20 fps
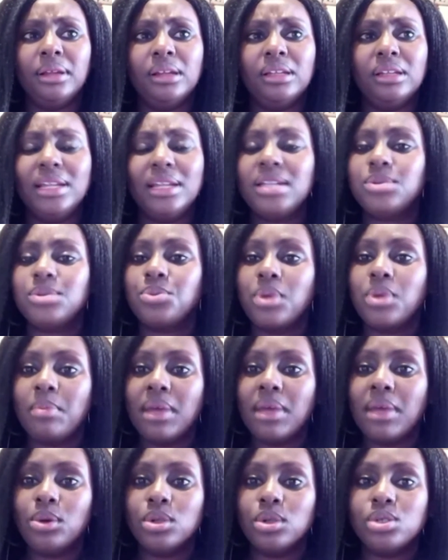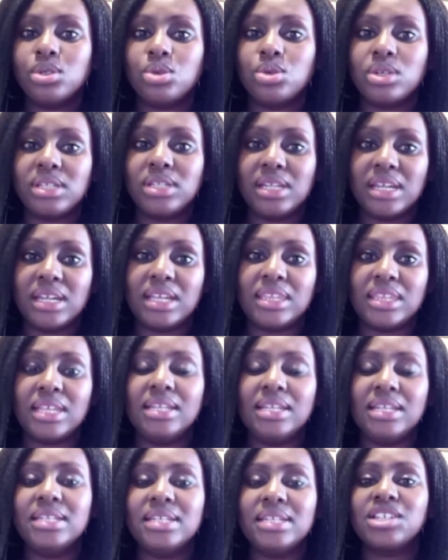let women also take
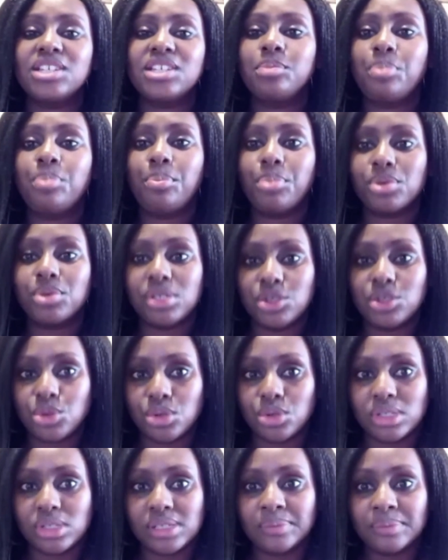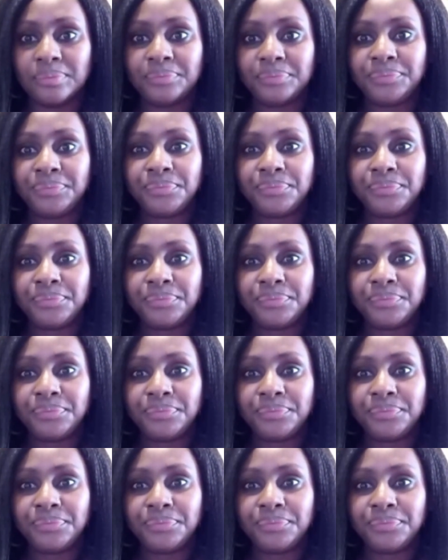the leadership positions. Let